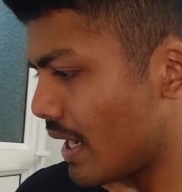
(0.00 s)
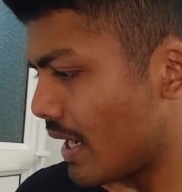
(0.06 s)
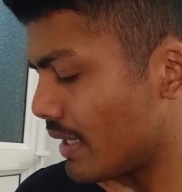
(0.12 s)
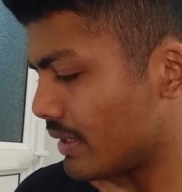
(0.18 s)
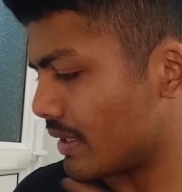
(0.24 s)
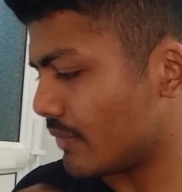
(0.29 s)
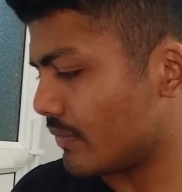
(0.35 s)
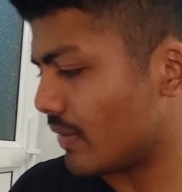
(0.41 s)

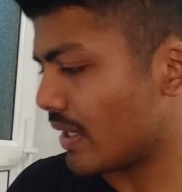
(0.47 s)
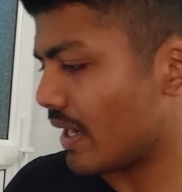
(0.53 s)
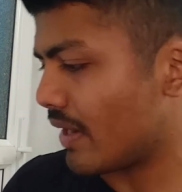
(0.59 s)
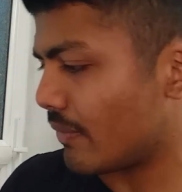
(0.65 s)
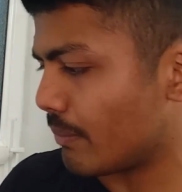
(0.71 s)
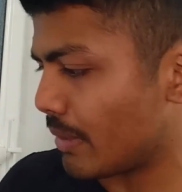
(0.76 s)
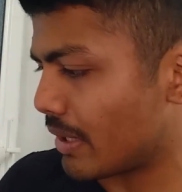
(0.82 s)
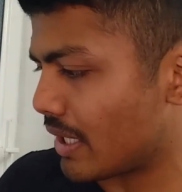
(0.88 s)
and then we
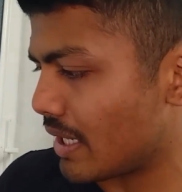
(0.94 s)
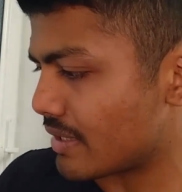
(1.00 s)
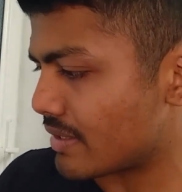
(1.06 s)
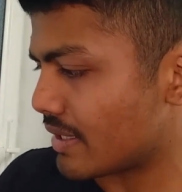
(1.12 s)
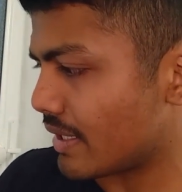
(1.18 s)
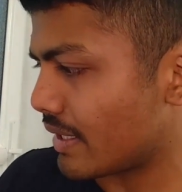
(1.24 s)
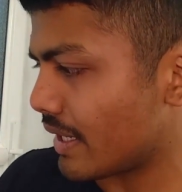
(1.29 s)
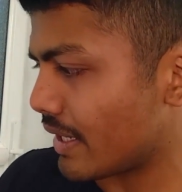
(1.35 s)
have
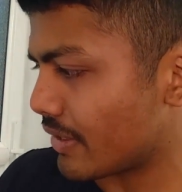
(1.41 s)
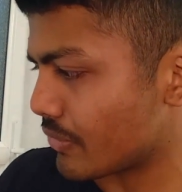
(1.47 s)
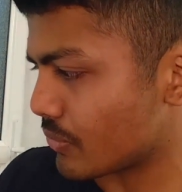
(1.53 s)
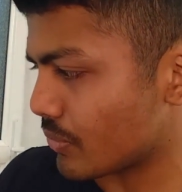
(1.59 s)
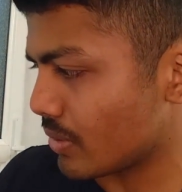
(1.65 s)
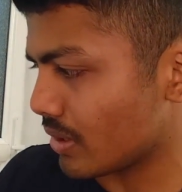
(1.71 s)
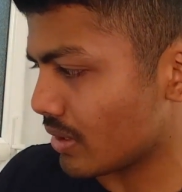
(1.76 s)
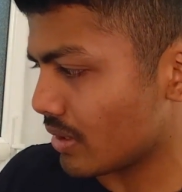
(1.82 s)
Mikasa there
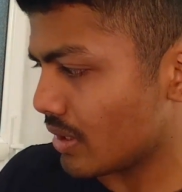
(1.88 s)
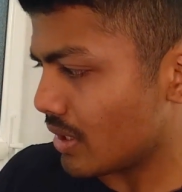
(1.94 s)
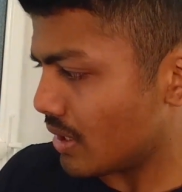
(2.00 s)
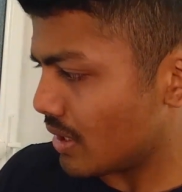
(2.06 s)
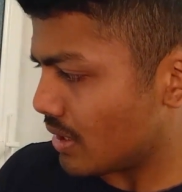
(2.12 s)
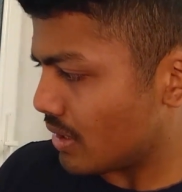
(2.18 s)
as well